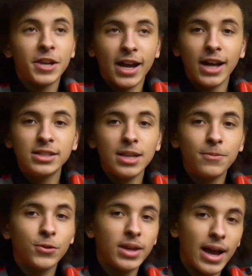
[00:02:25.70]
The
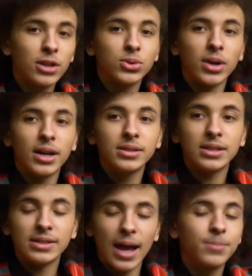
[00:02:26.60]
concept for the Azerons
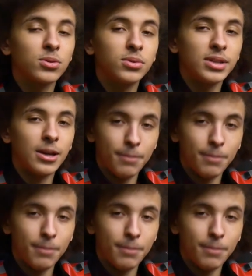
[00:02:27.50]
is absolutely